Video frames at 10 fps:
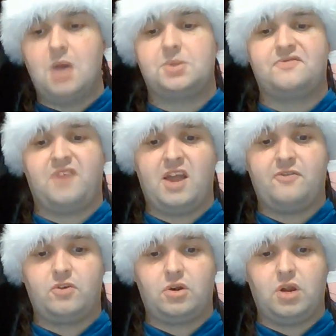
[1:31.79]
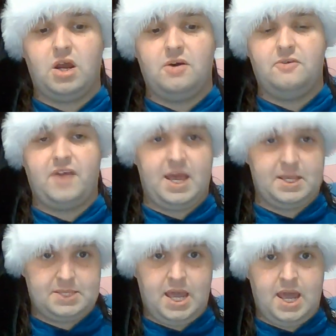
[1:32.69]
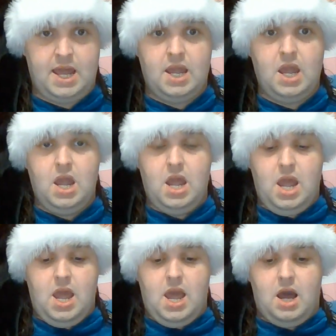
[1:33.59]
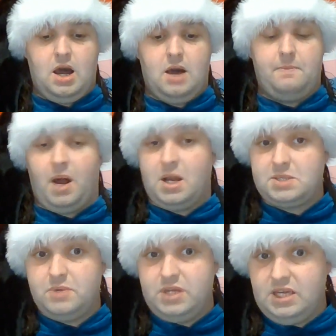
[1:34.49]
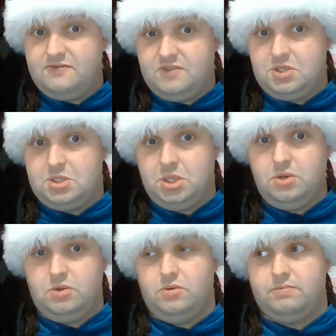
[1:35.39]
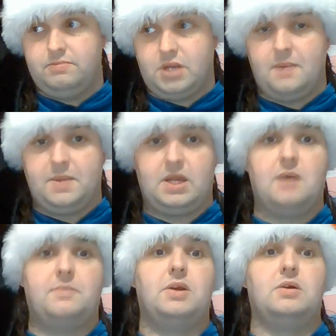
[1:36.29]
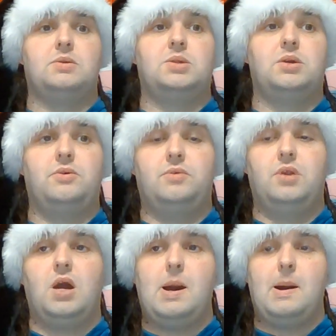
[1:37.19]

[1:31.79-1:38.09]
a survivor of SA, possibly even two coming up here soon.